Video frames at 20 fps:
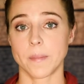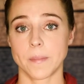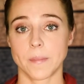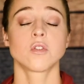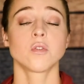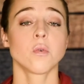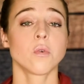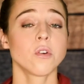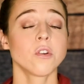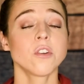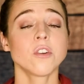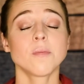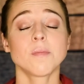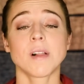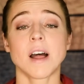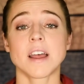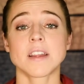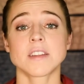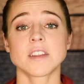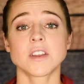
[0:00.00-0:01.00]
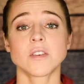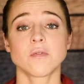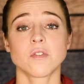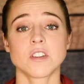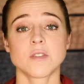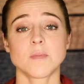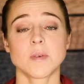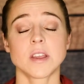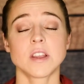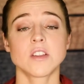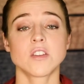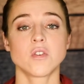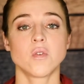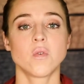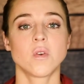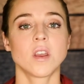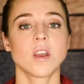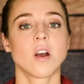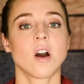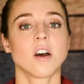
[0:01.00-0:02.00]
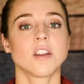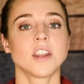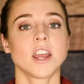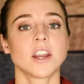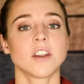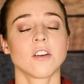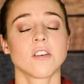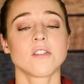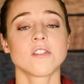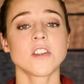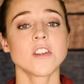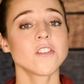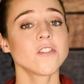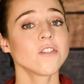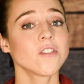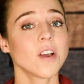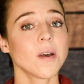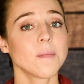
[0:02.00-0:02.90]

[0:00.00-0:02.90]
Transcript: To order your plastic wristbands, you can contact our sister